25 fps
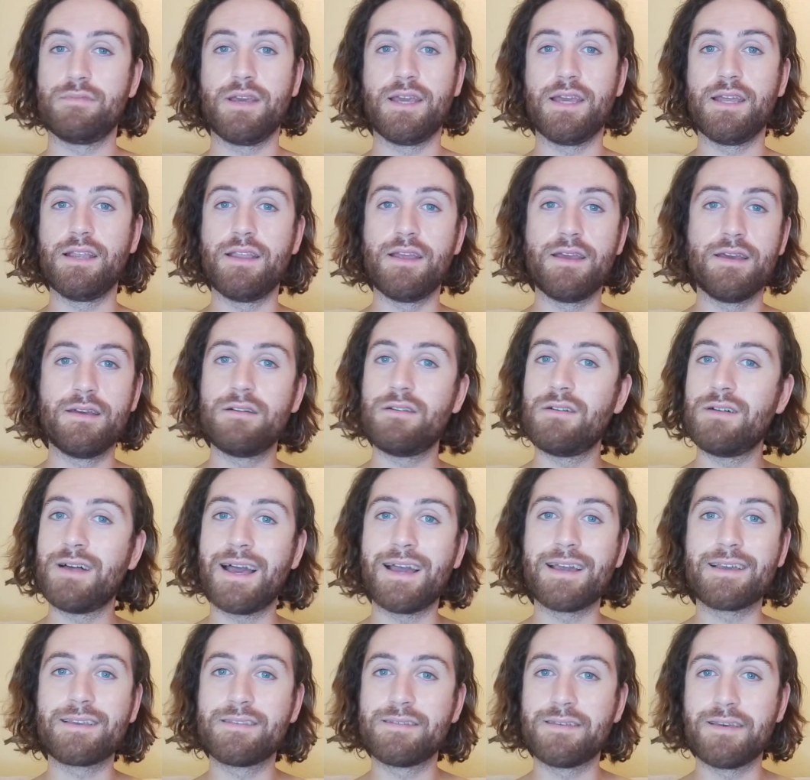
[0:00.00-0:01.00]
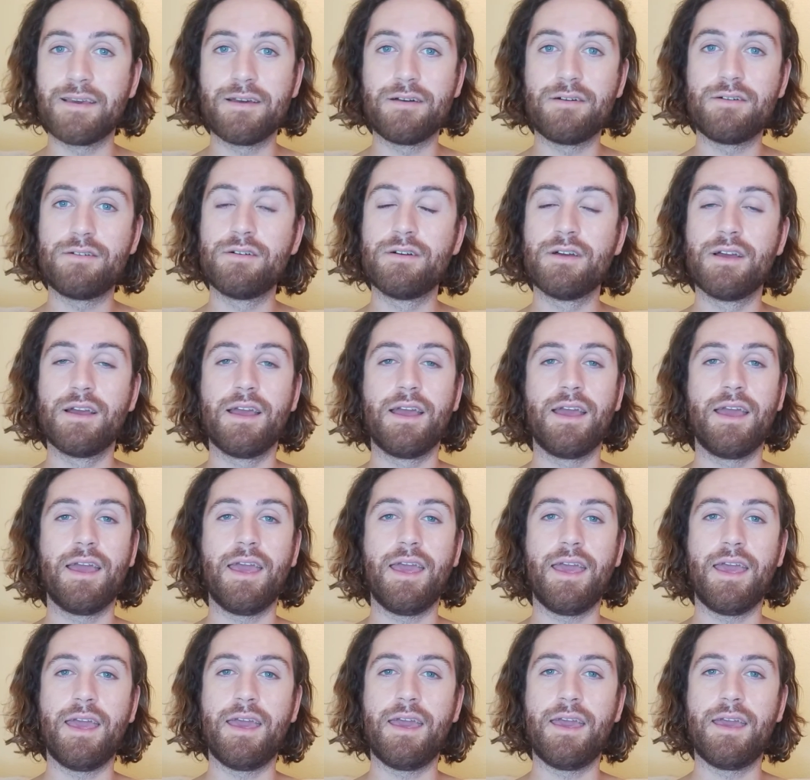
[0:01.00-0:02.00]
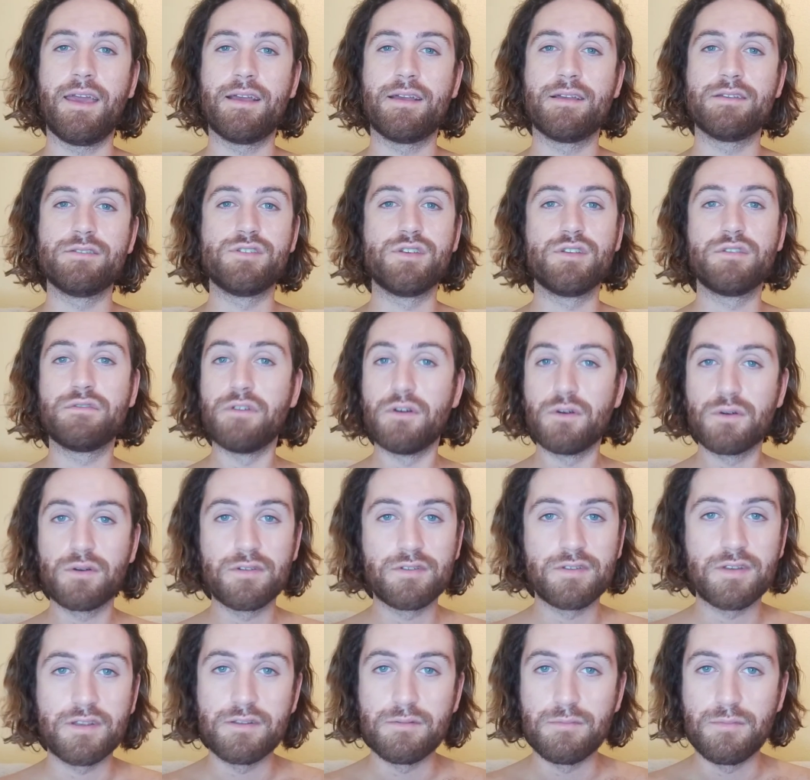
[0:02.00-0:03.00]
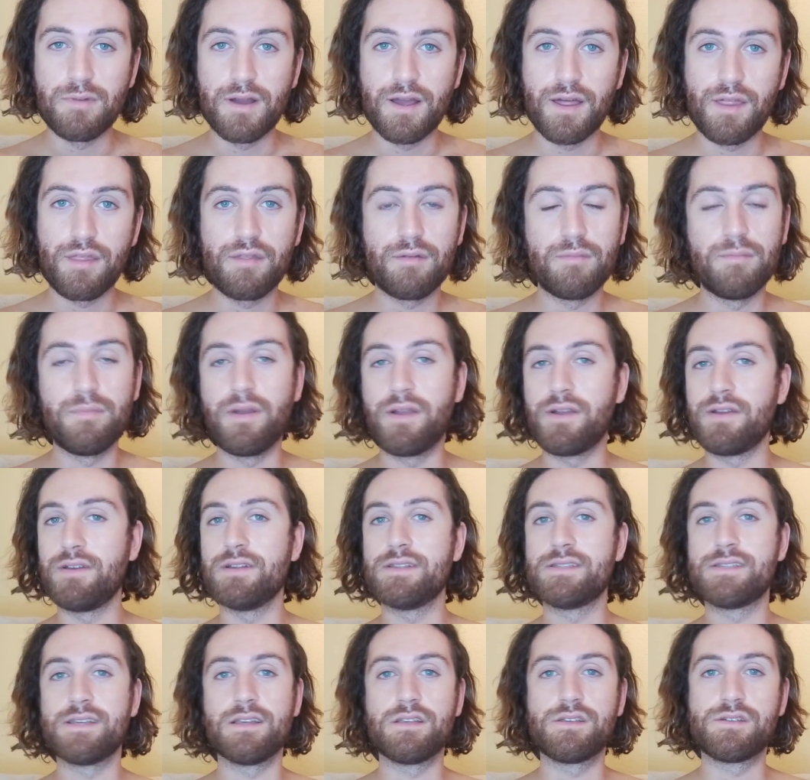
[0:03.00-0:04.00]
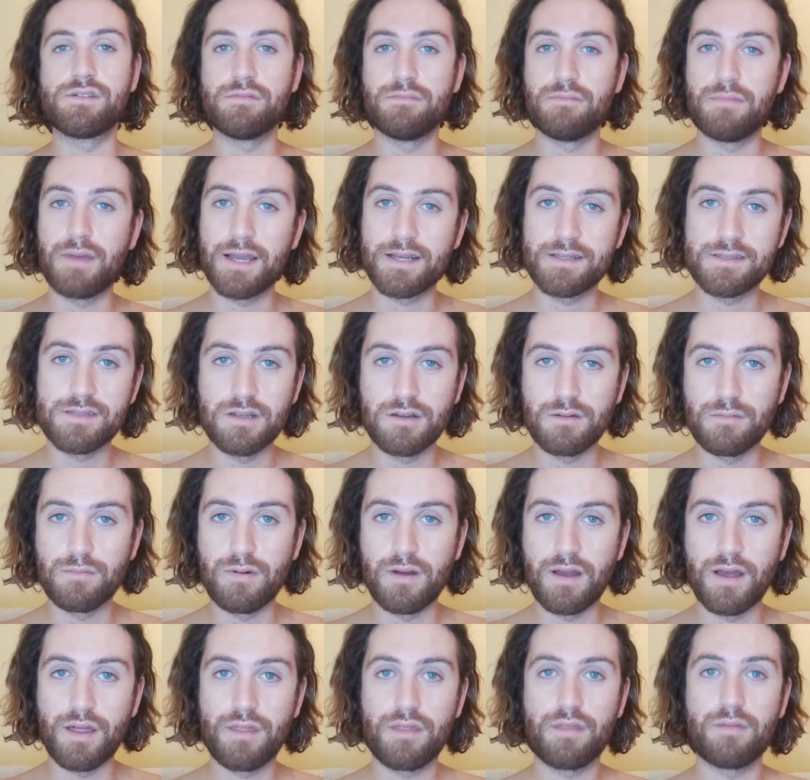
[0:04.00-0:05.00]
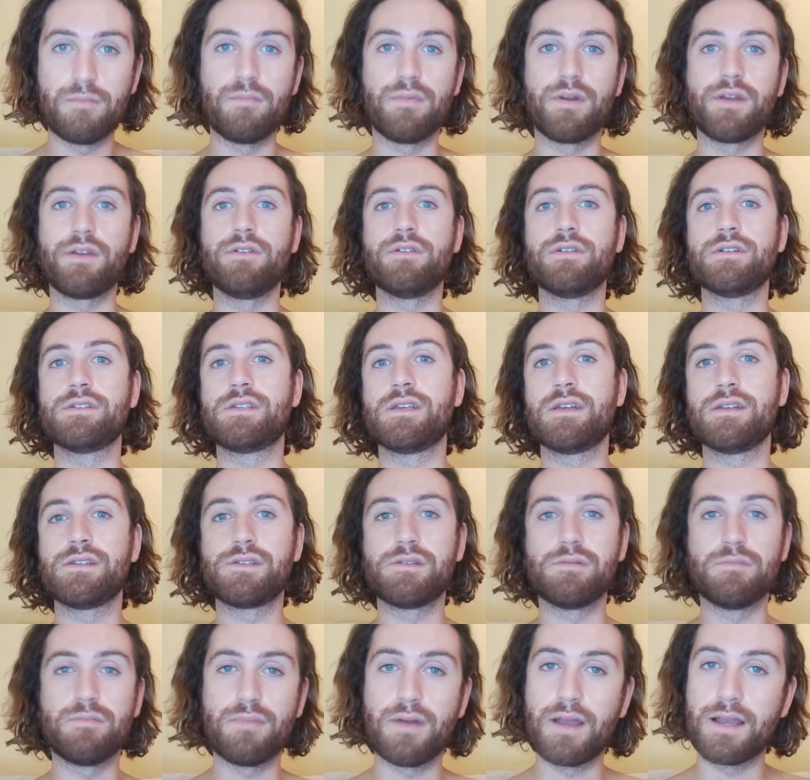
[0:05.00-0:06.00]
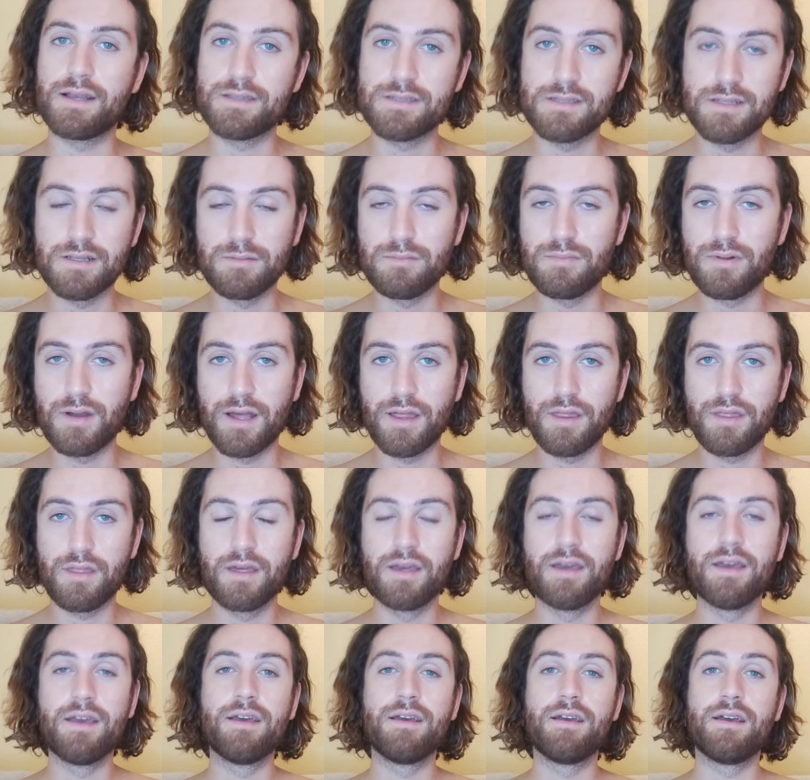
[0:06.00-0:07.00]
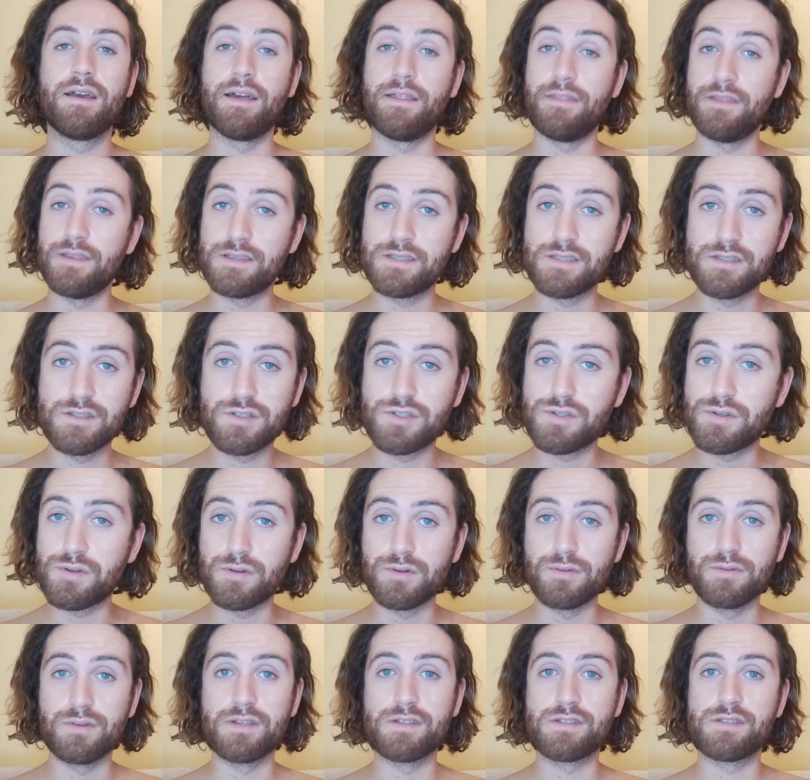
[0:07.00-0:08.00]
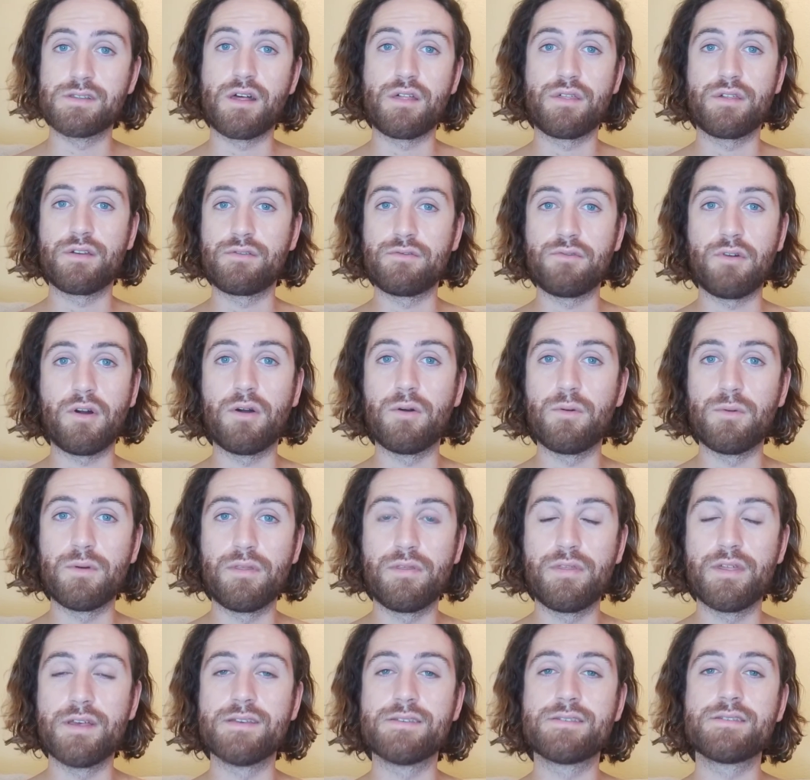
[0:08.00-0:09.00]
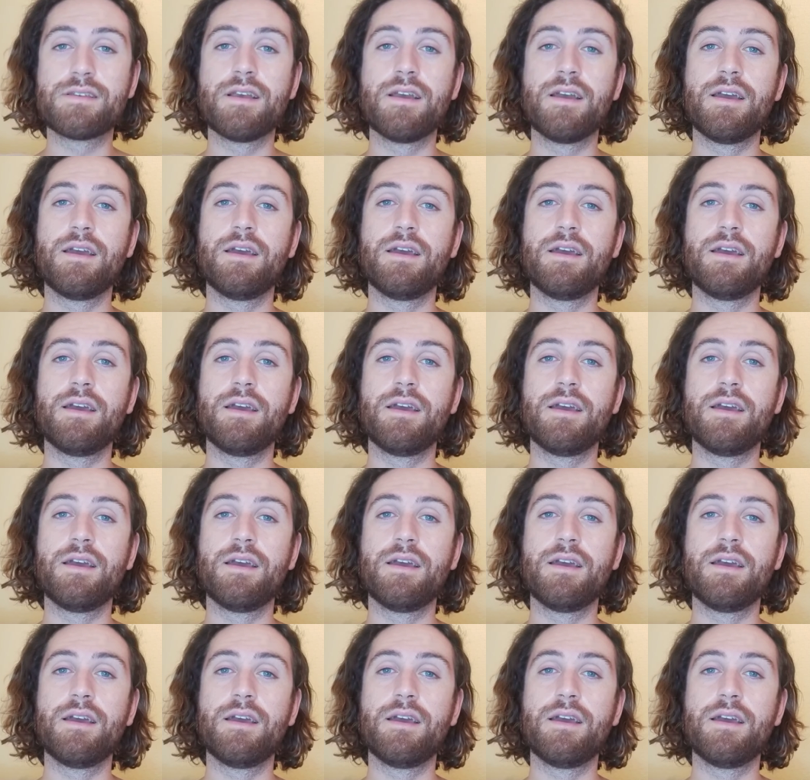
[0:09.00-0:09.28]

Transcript: inhale, exhale, and just focus on the breath. Bring your attention back to the breath. Bring your attention back to the breath. And this is true. There's nothing wrong with this.